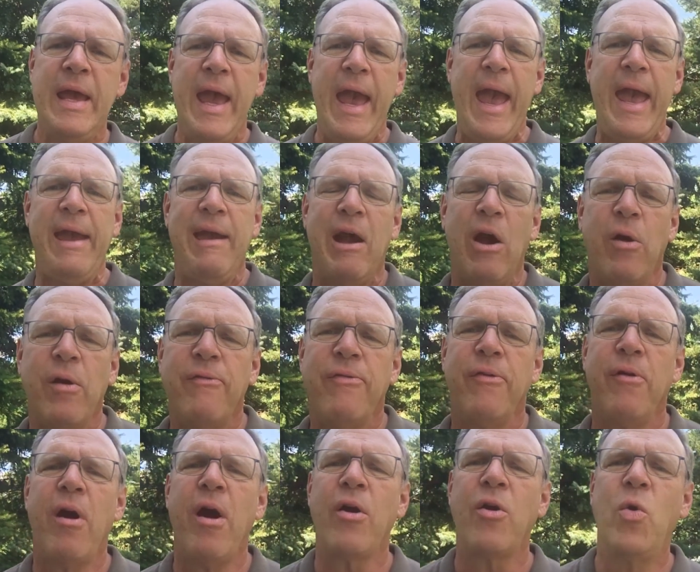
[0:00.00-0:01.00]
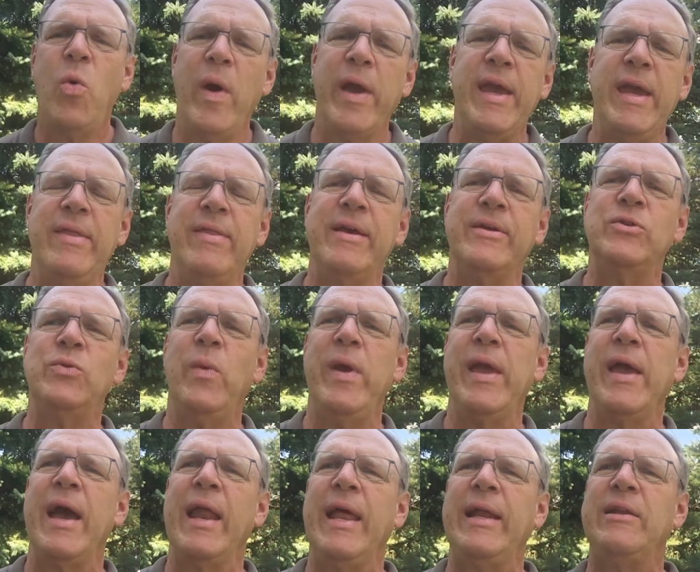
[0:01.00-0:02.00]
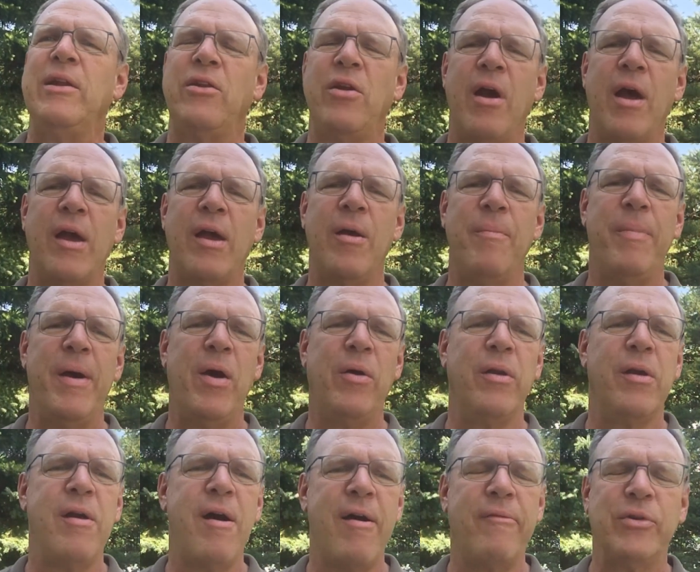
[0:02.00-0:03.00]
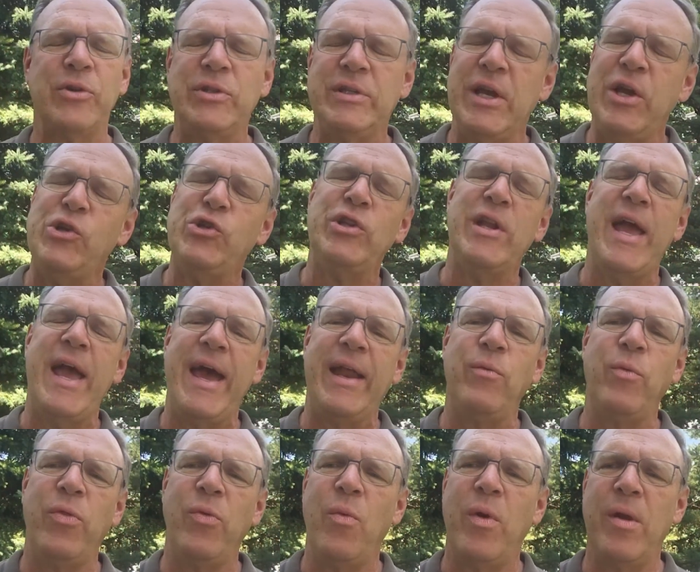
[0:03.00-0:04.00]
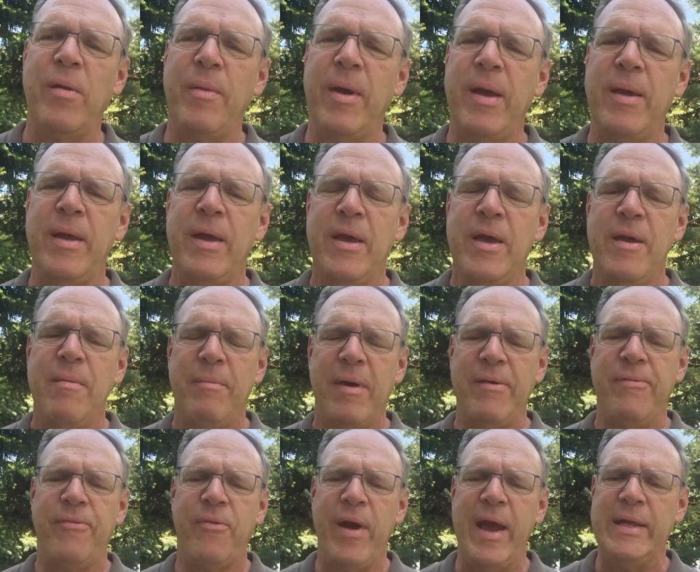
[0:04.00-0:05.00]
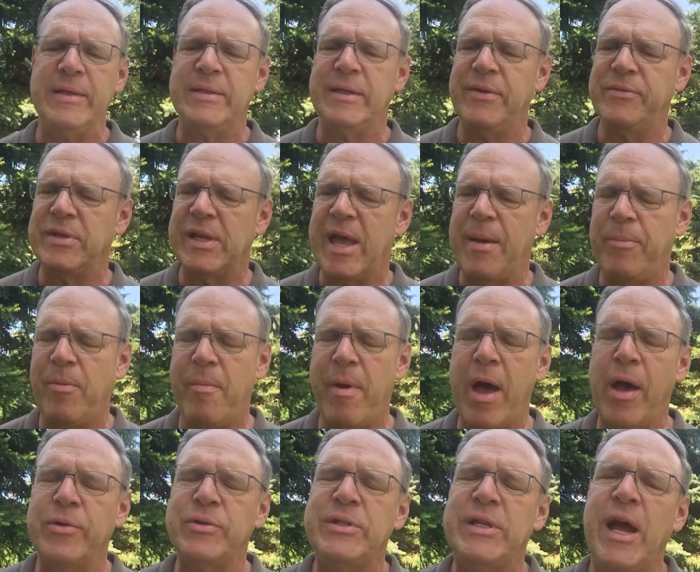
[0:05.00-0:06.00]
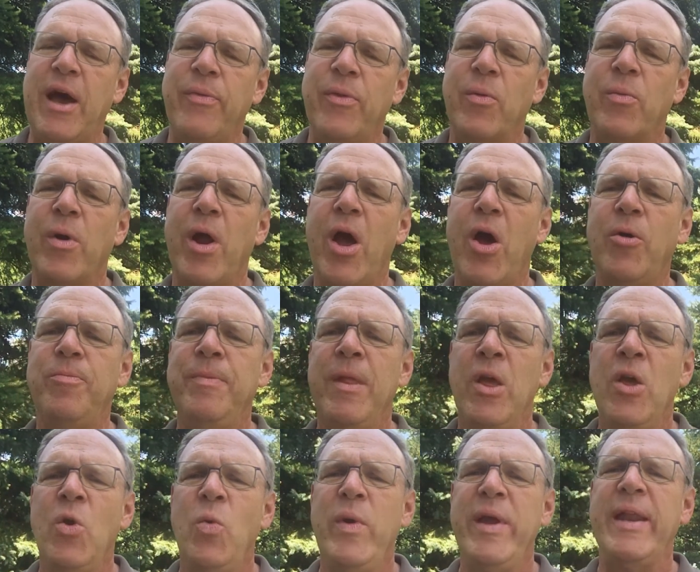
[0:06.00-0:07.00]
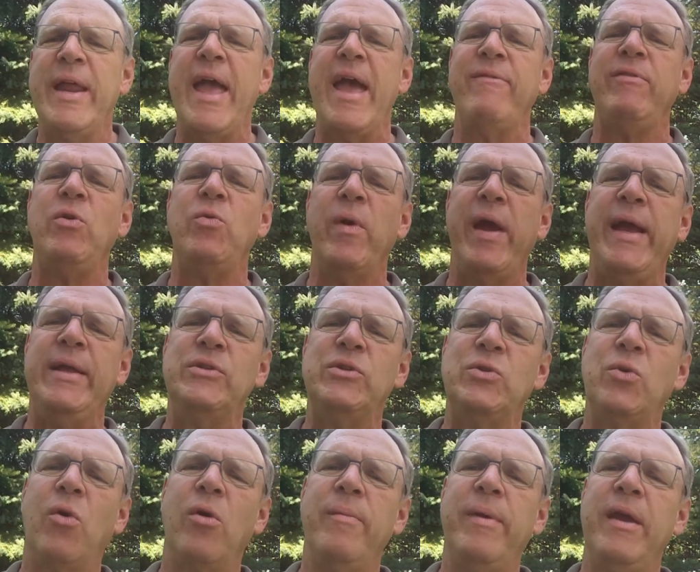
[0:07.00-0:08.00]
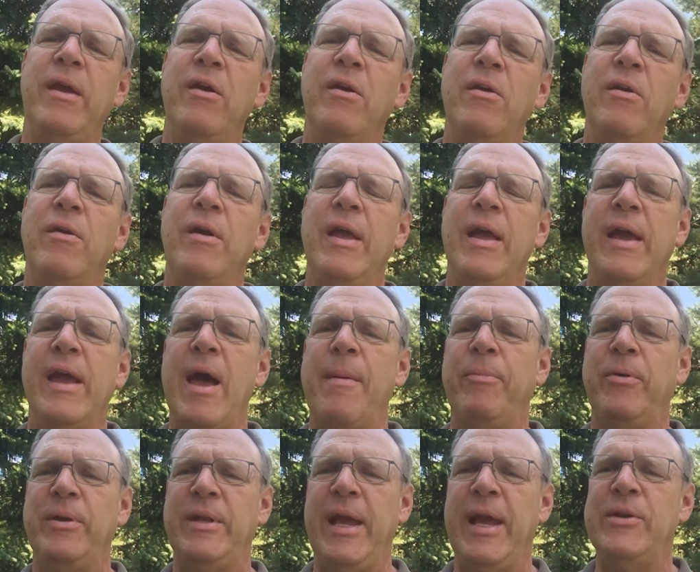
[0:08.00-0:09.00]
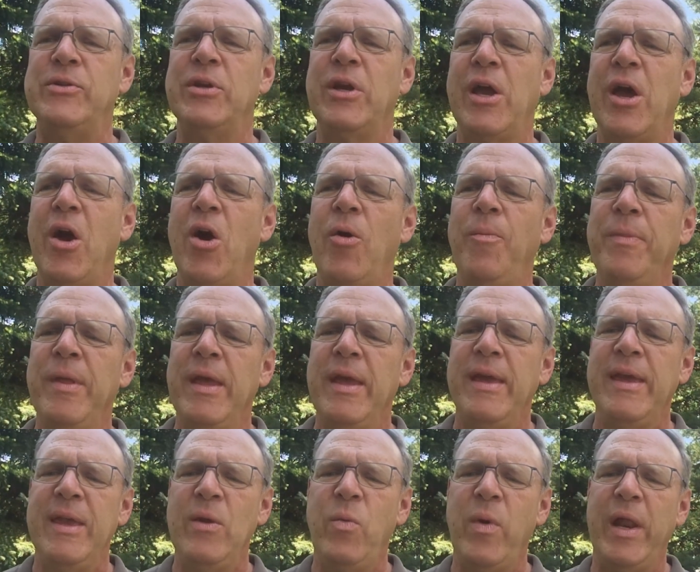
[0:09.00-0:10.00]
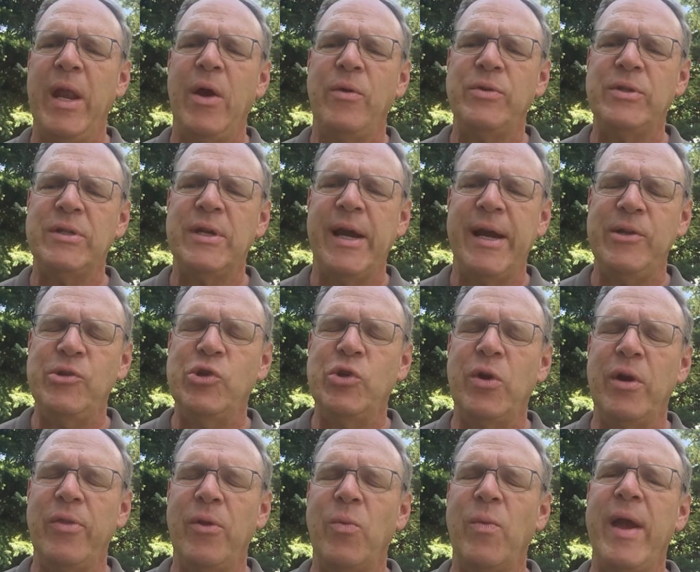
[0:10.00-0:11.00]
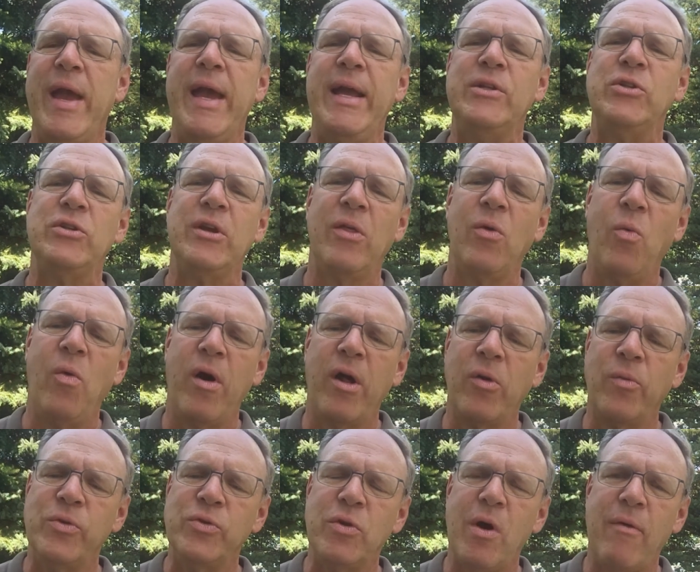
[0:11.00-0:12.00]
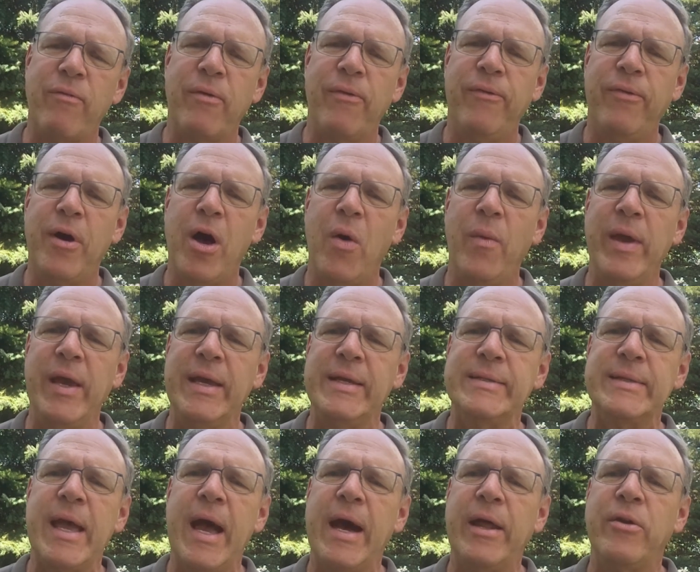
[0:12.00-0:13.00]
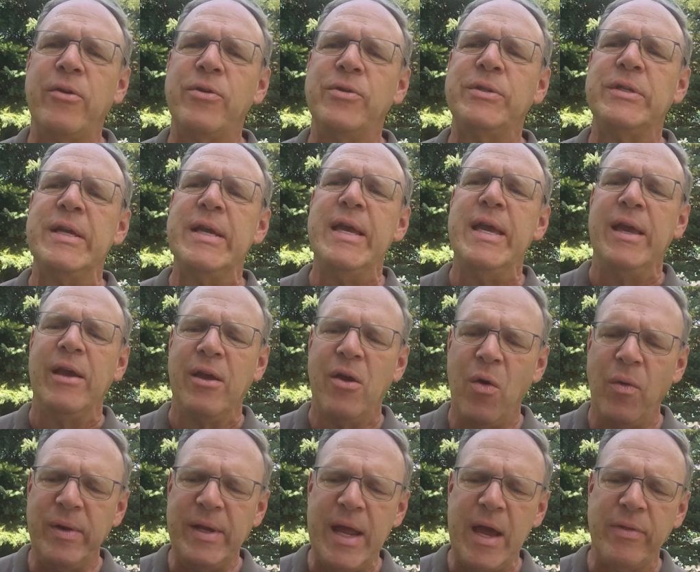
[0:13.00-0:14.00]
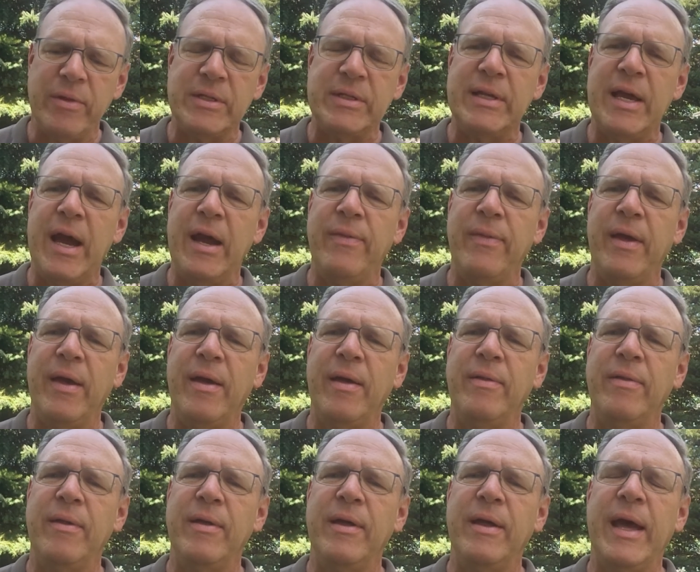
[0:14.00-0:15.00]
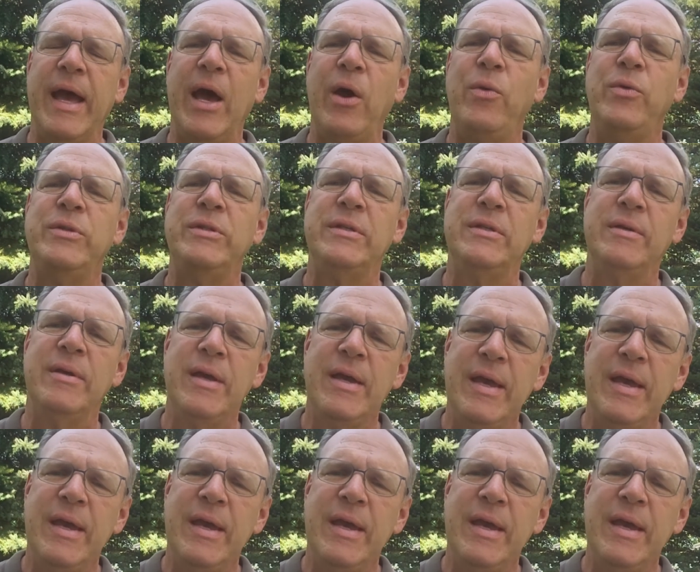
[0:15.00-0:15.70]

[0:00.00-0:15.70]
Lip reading: Hey Eric, for our quickie this week, I'd like to talk about a conversation I had with one of my friends, lives a couple miles down the road. We had a heavy rainstorm here a couple of days ago. He went outside during the rain, saw the water was overflowing his gutters, going down the side of the house.